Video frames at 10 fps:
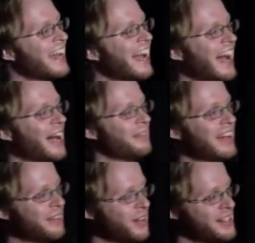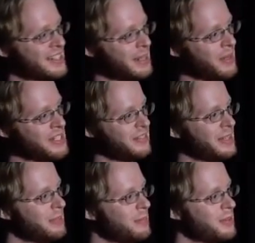Um, and of course, a bunch of other
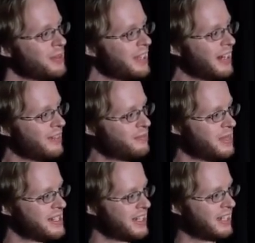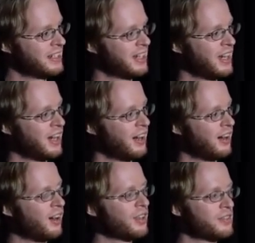people that have maintained
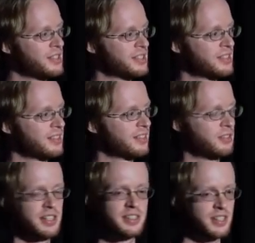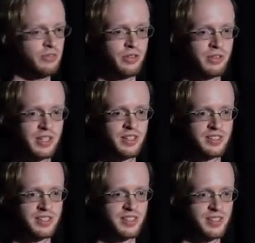all of this crazy software over the years,
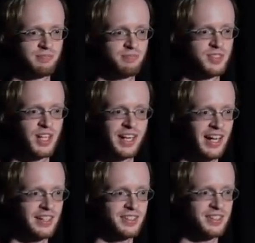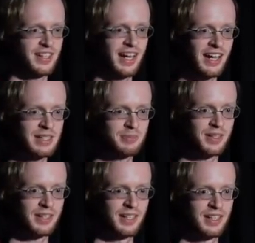just, just giant hacks on giant hacks, but
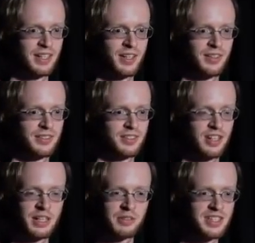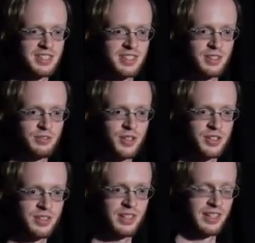you know, Dragon releases a new
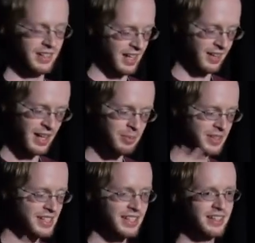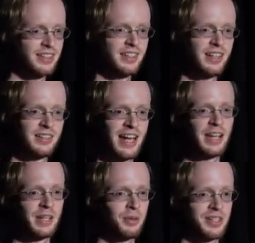version and a couple days later, uh,
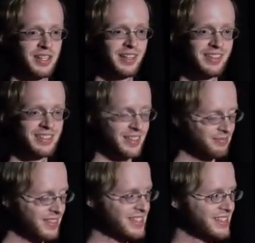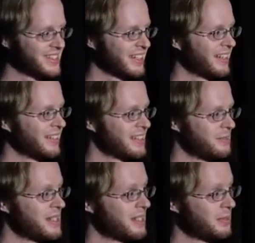Natlink works on it. So this is uh, it's an
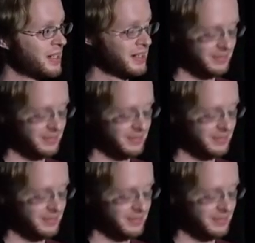amazing community.